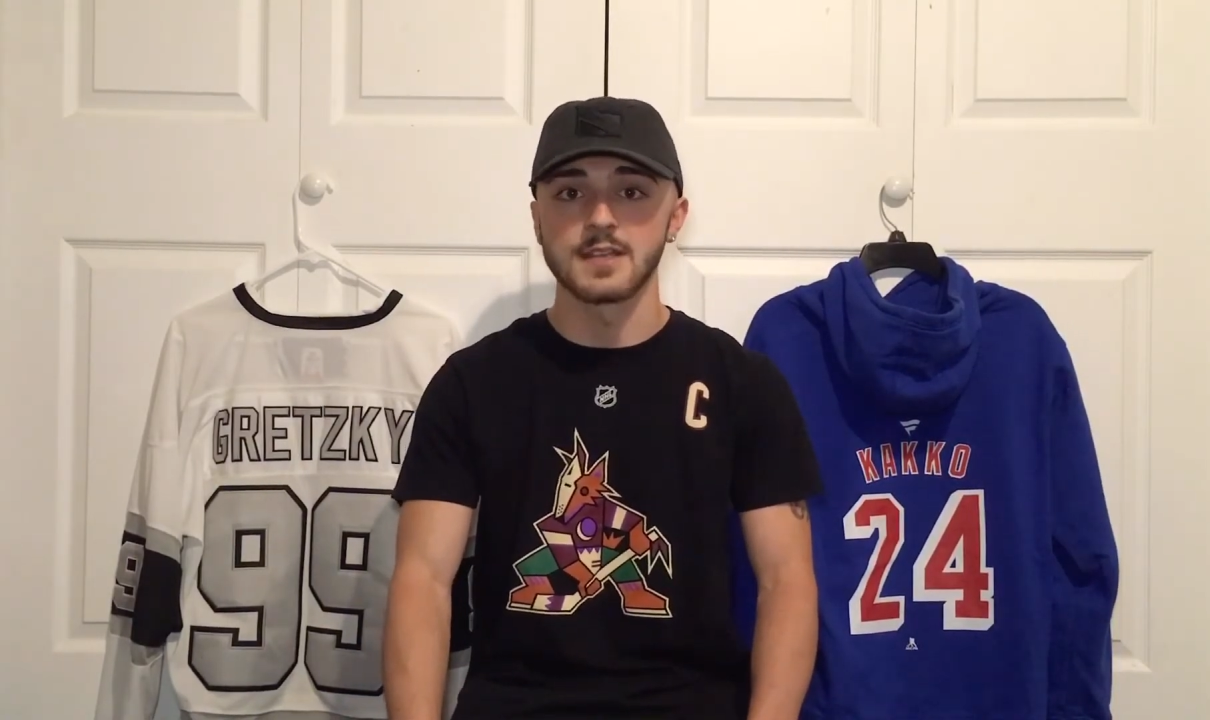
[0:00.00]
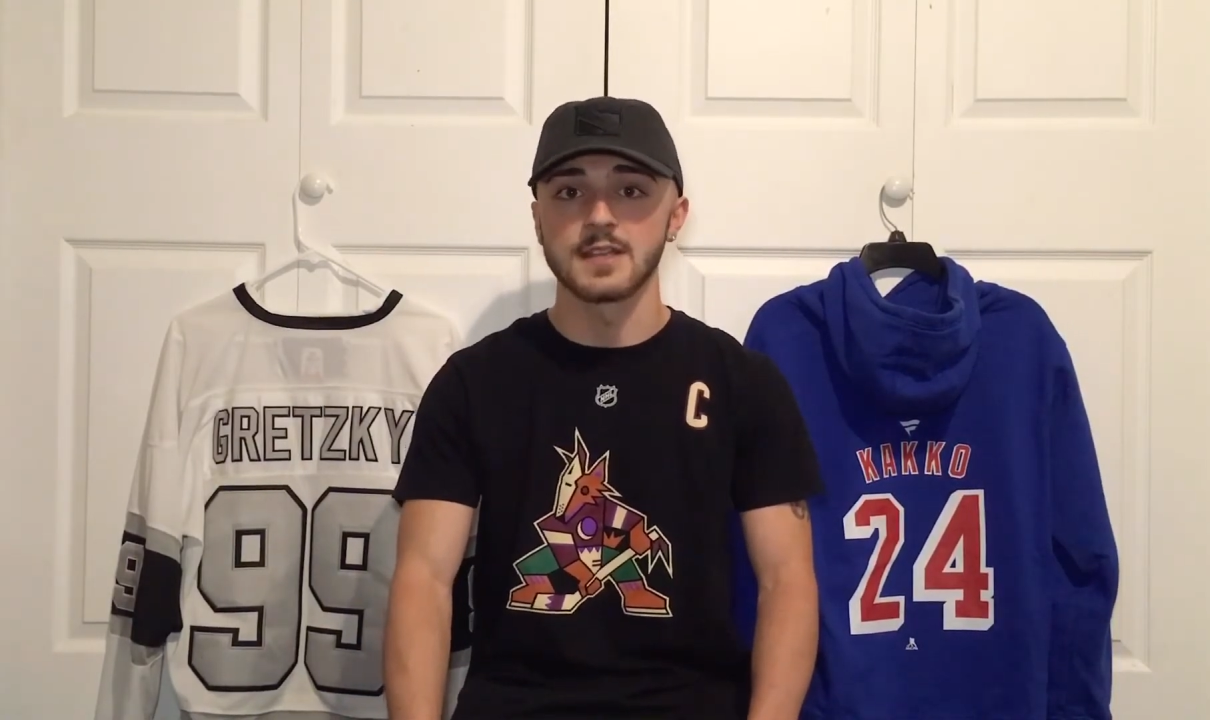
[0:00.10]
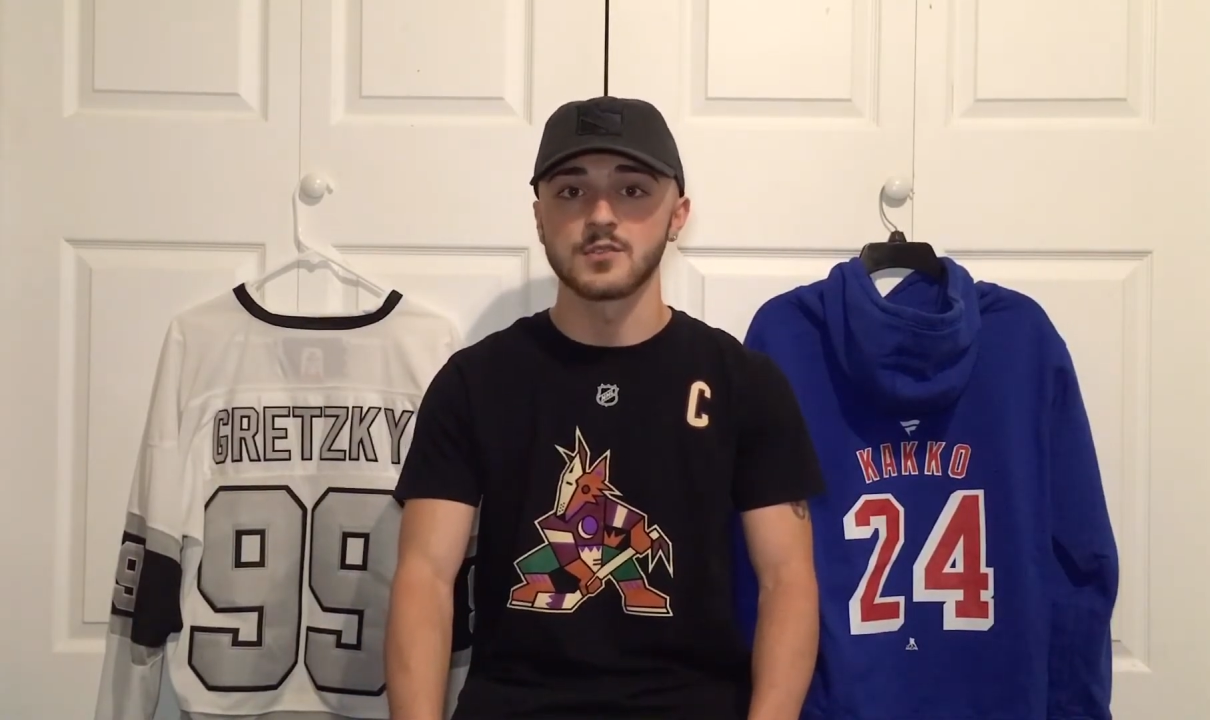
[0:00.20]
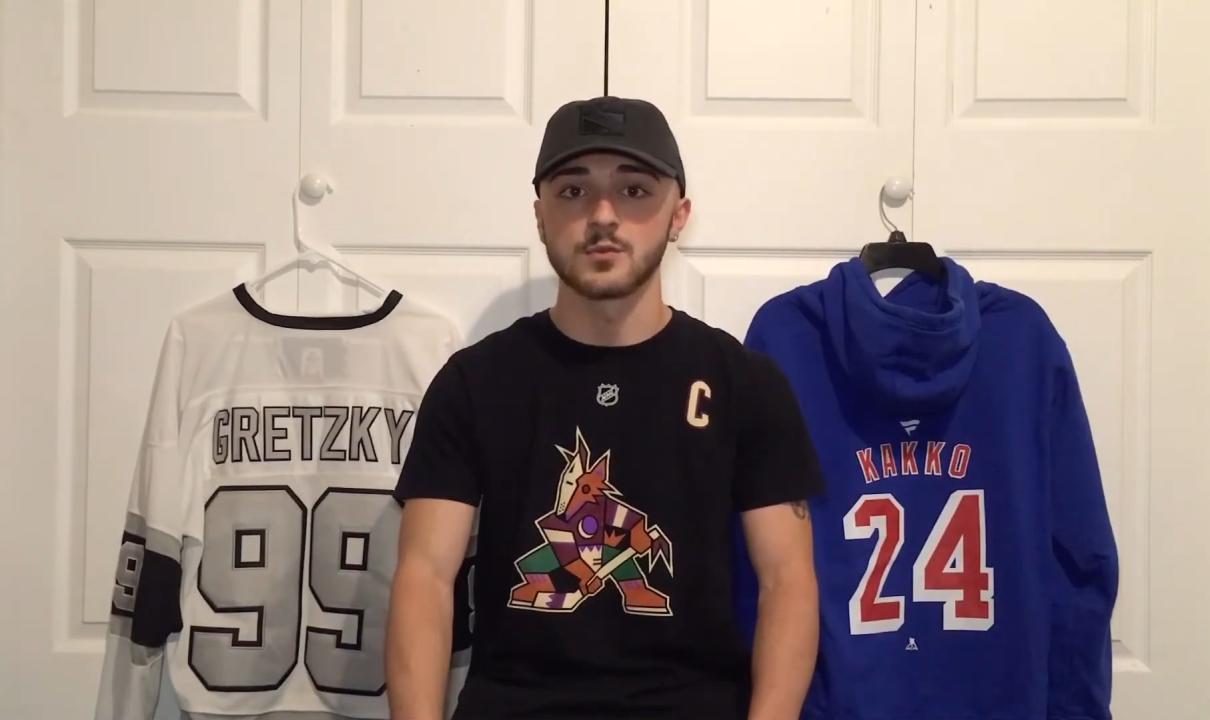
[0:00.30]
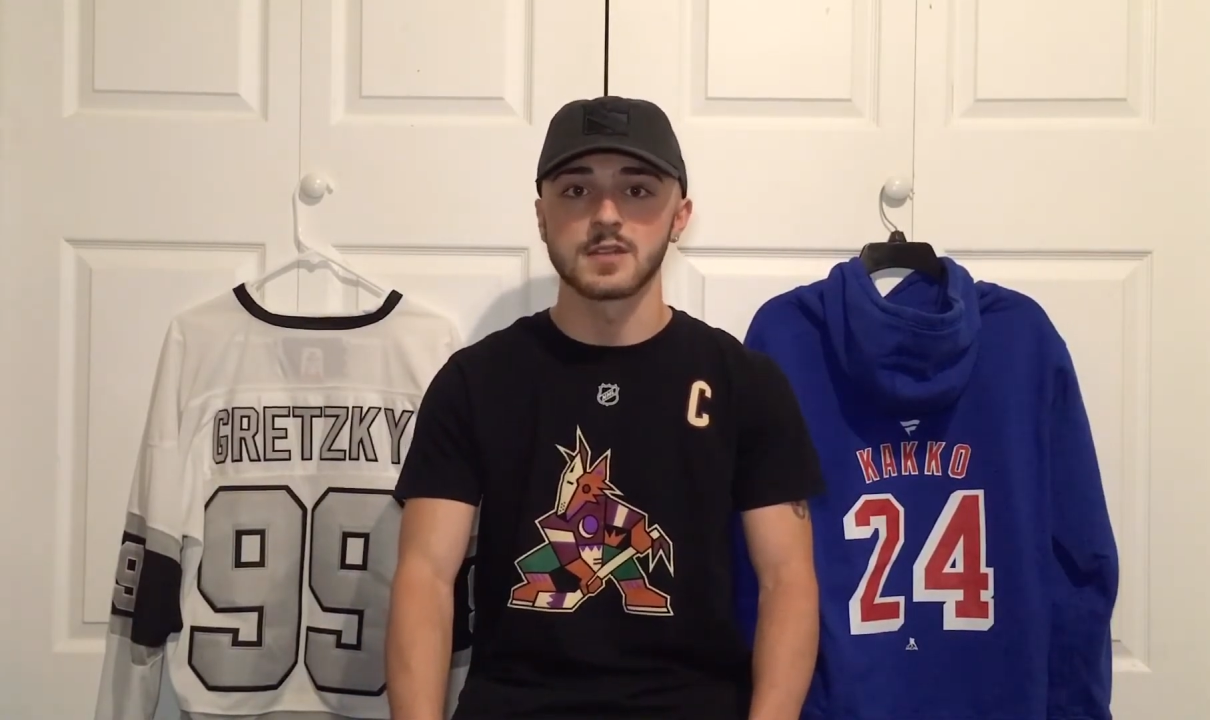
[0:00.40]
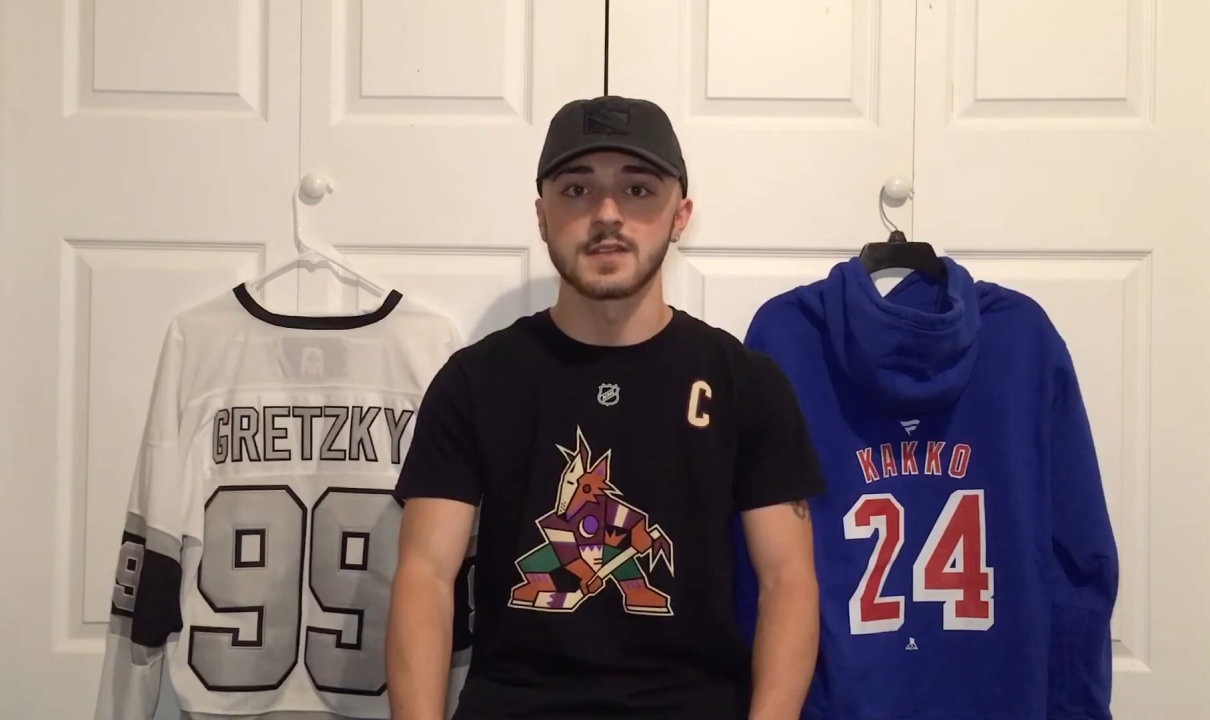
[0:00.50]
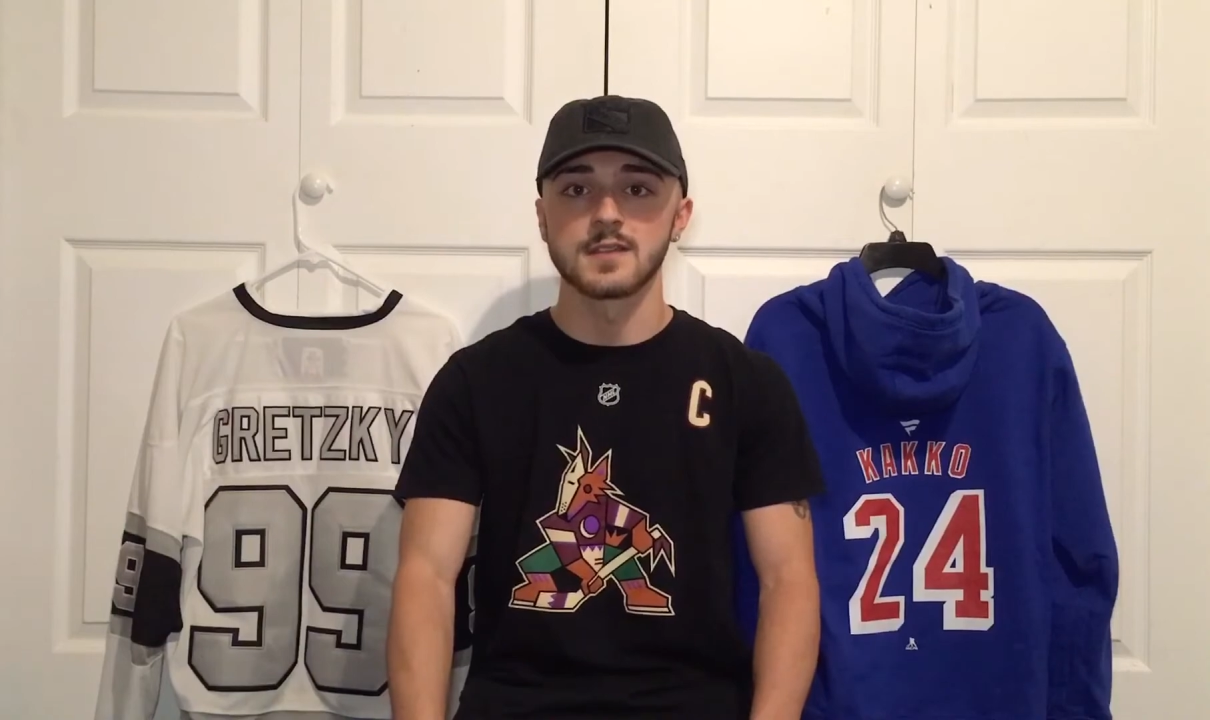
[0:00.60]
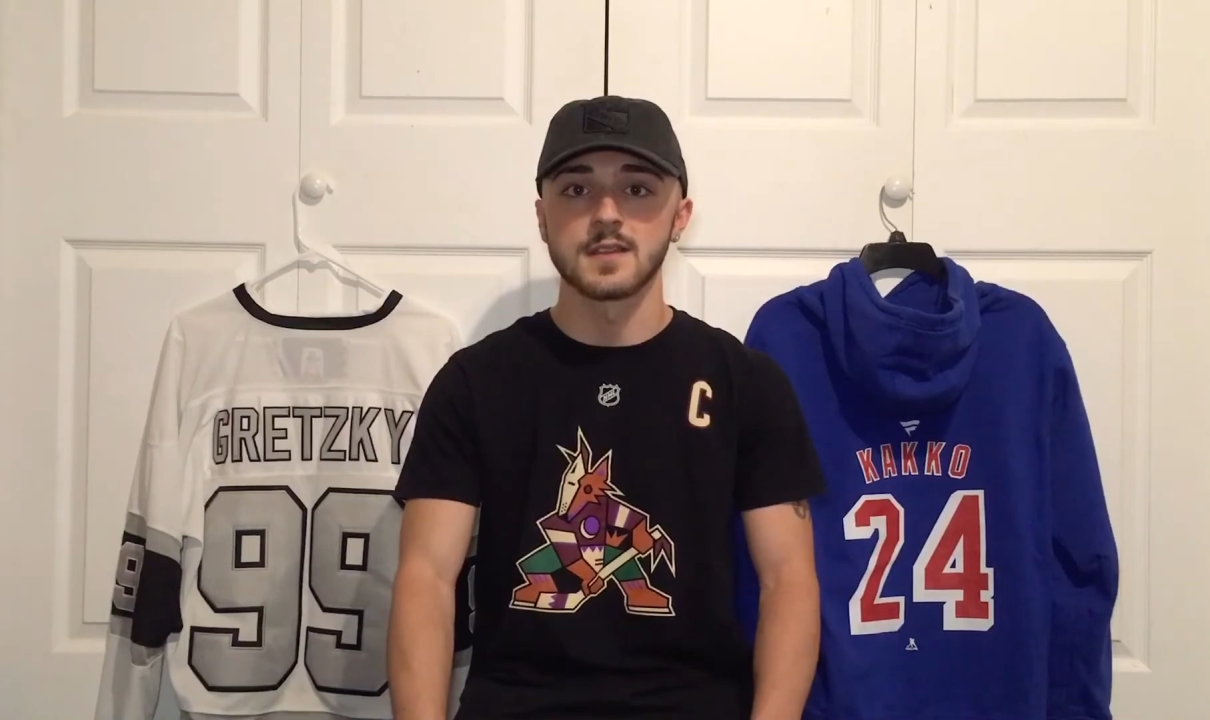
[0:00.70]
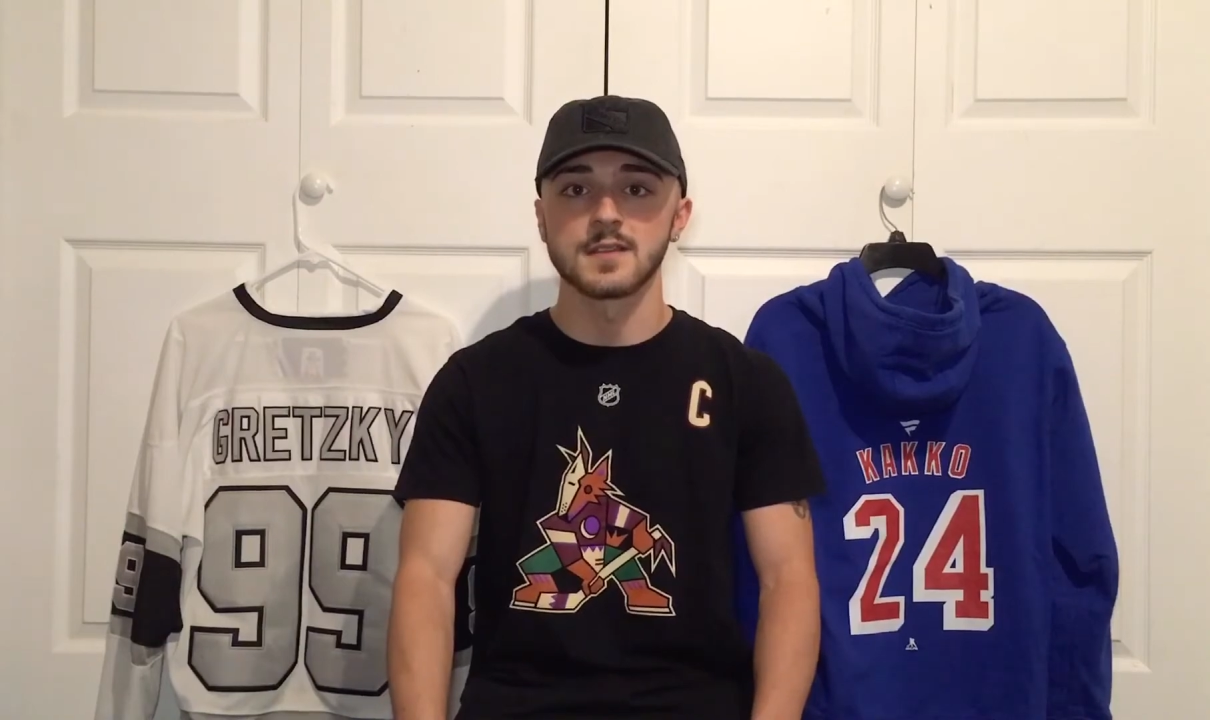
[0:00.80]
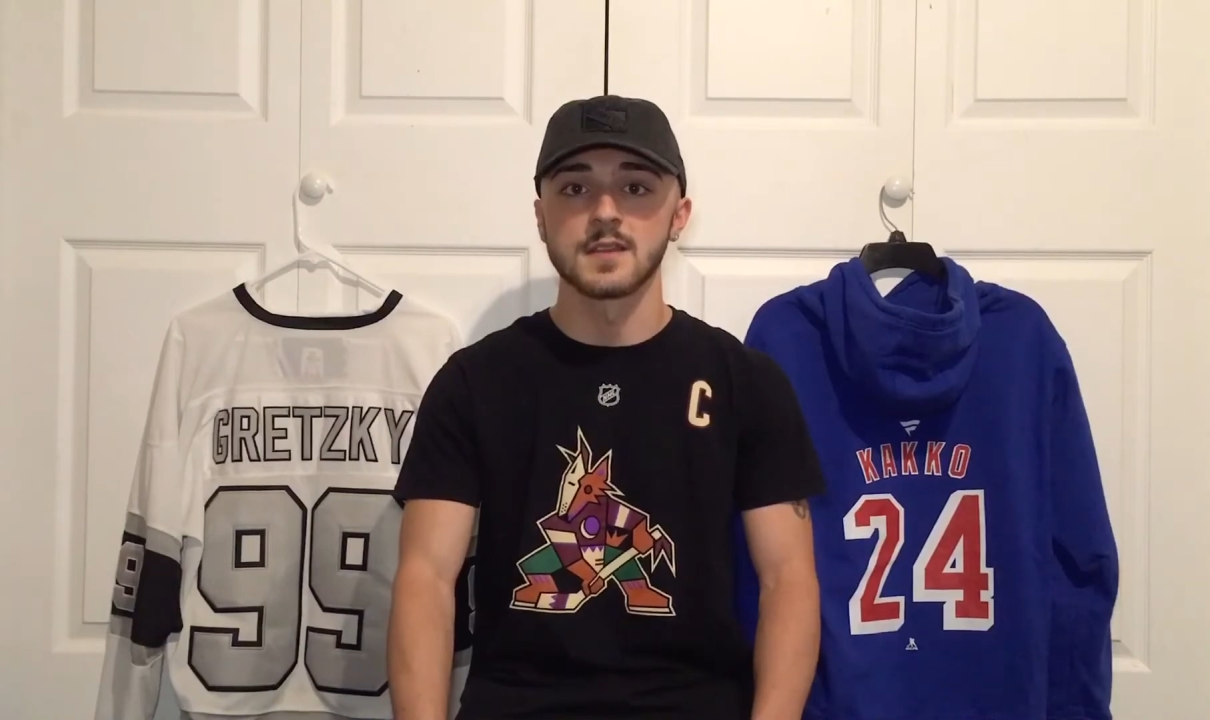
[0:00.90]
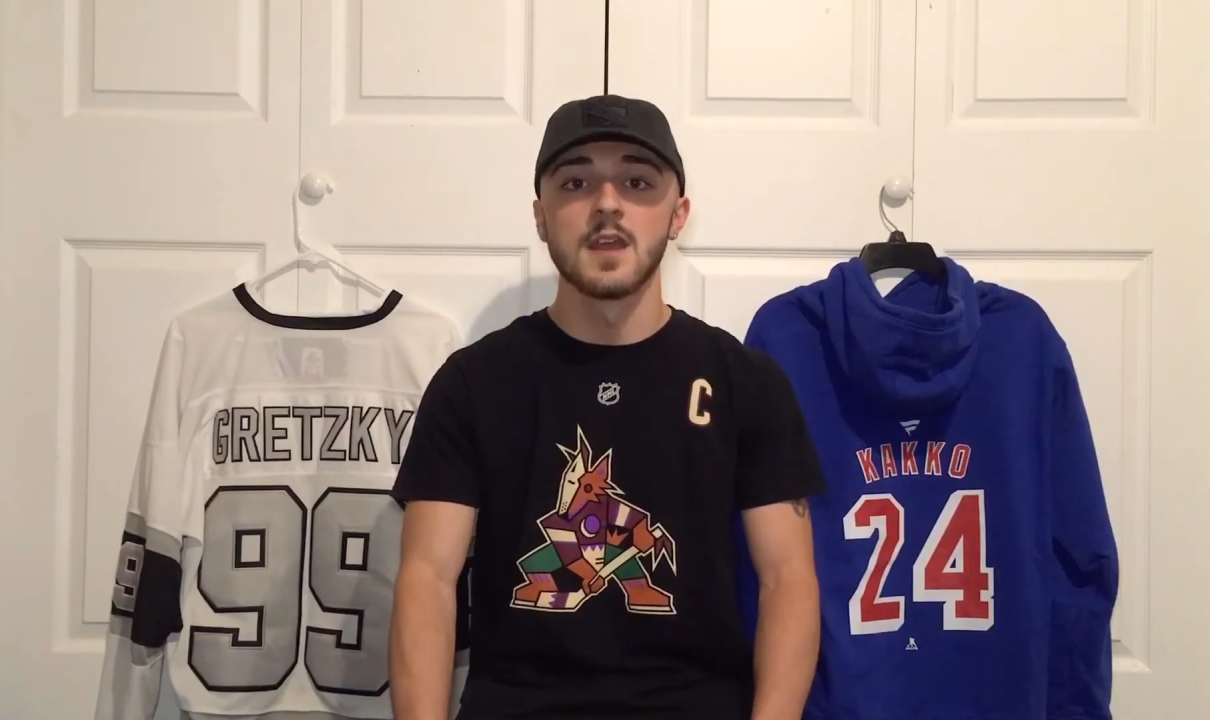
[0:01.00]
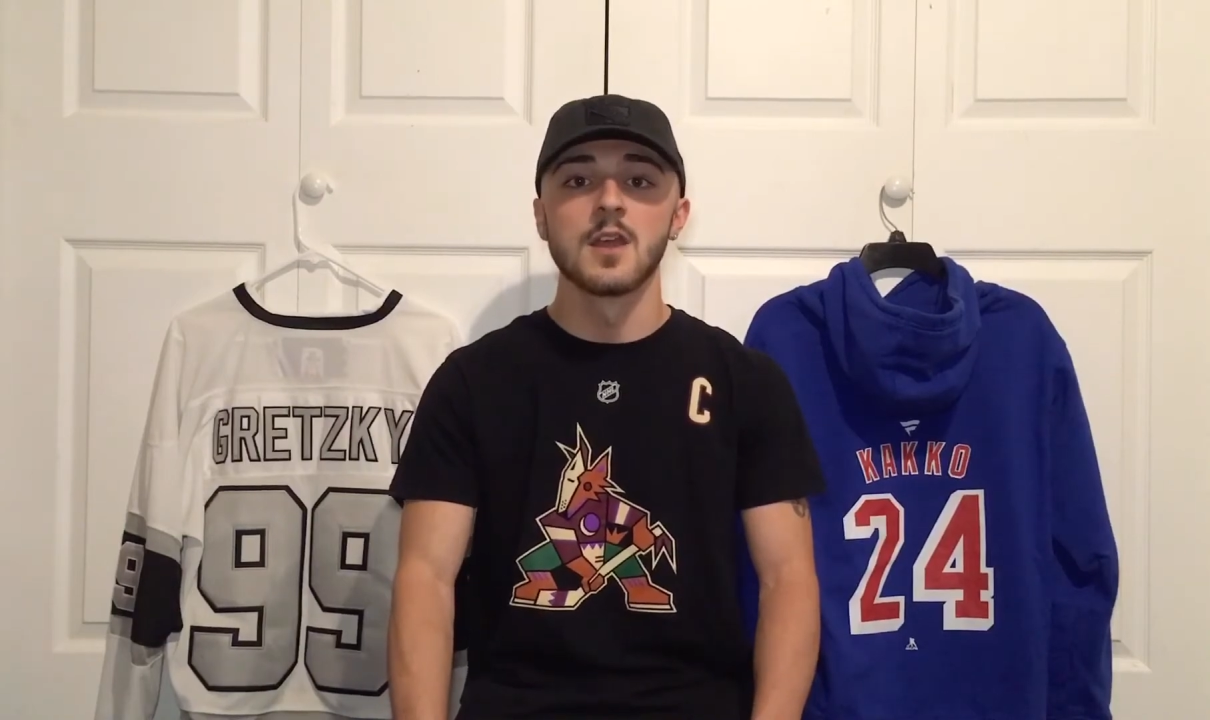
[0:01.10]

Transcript: in his rookie season.